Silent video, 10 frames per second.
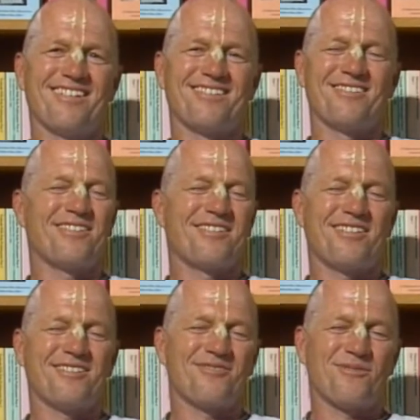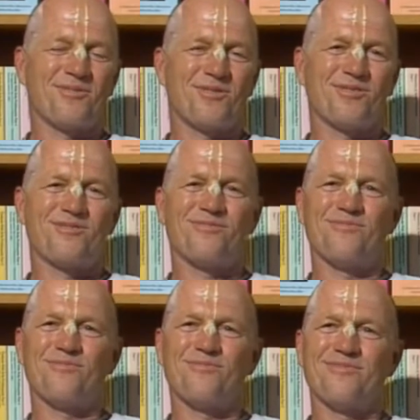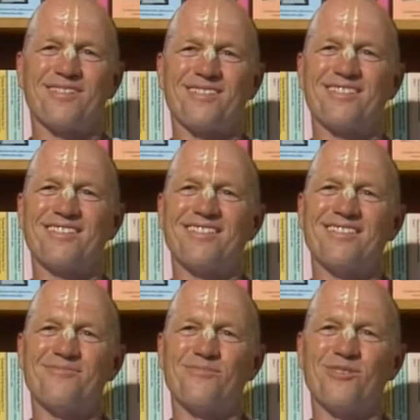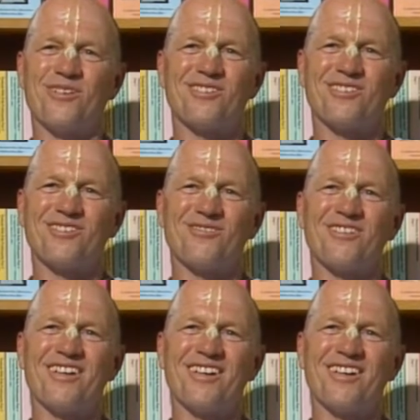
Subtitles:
And Jayananda almost blushed his way